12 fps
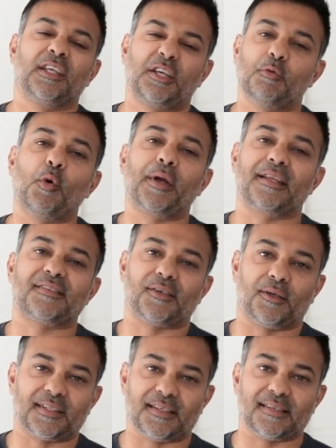You won't get
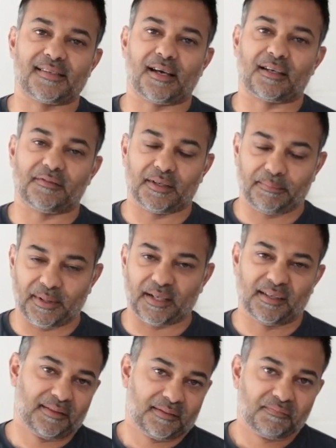saltiness out of it,
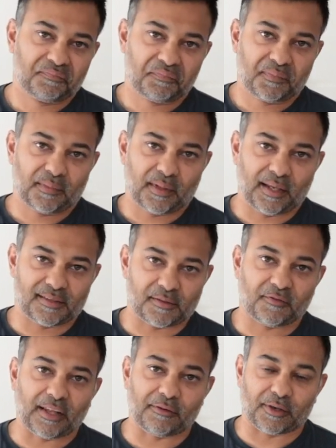but it's a
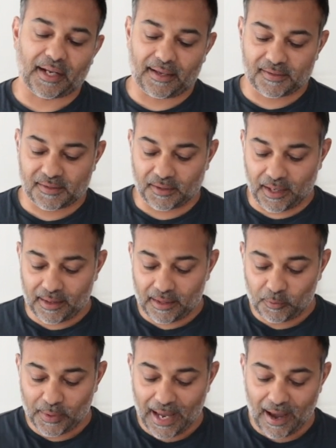flavor enhancer. And
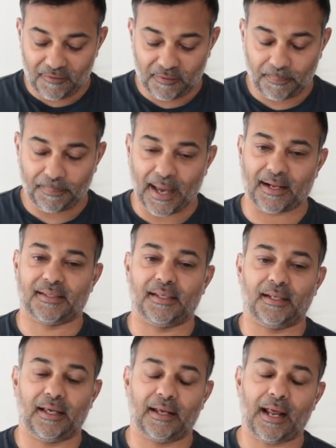then we have pectin.
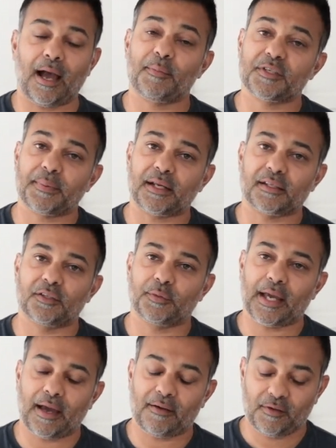And how much pectin do we
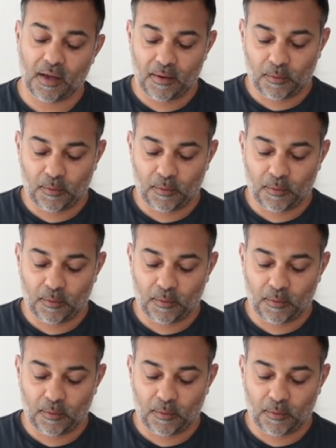have?